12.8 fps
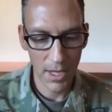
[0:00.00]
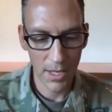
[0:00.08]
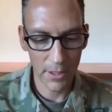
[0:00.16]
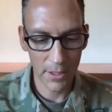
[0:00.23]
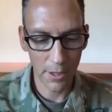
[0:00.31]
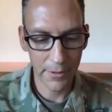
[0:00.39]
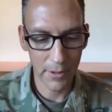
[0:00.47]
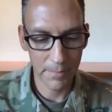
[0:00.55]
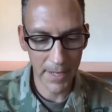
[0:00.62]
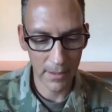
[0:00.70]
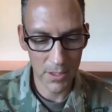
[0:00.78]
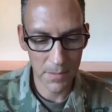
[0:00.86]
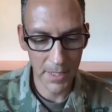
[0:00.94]
And then our third
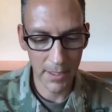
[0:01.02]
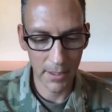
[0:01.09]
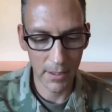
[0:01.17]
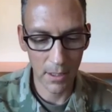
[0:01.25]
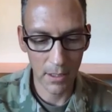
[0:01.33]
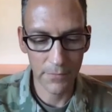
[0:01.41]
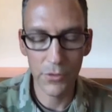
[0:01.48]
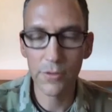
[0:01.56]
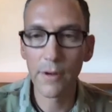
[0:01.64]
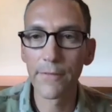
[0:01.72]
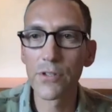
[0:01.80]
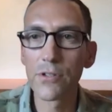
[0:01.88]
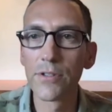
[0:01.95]
panel speaker,
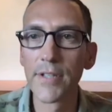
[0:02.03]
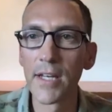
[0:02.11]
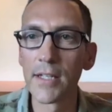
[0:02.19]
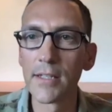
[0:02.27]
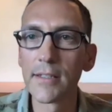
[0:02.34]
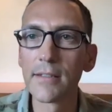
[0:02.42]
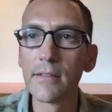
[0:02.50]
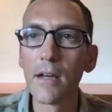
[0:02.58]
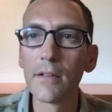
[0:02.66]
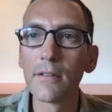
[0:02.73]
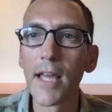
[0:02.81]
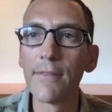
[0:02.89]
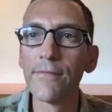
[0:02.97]
First Lieutenant
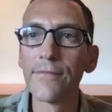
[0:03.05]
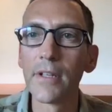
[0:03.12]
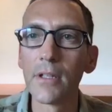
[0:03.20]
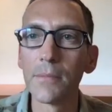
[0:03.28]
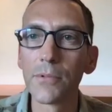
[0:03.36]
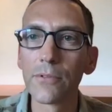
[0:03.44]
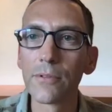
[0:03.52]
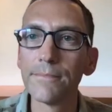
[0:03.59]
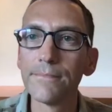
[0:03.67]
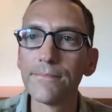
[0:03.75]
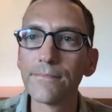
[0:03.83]
Kevin Phillips.